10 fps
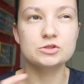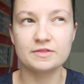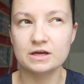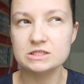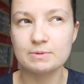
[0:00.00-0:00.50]
So I
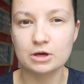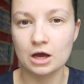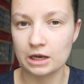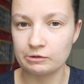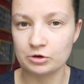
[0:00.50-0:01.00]
think I spoke
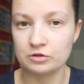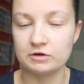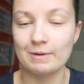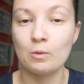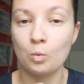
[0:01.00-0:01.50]
earlier on in the
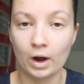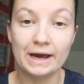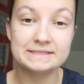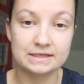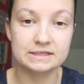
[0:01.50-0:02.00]
video about
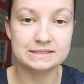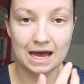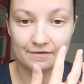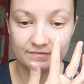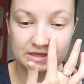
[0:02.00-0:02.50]
why I decided to
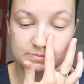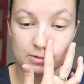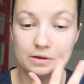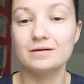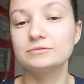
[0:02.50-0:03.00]
have this,
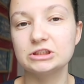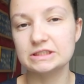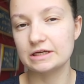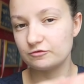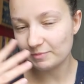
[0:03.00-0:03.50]
but
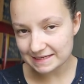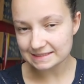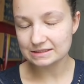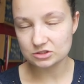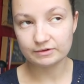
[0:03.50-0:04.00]
just kind of
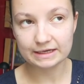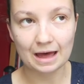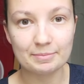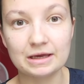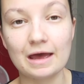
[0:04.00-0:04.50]
basically to
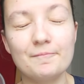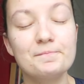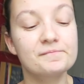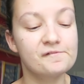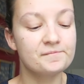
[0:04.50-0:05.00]
recap again,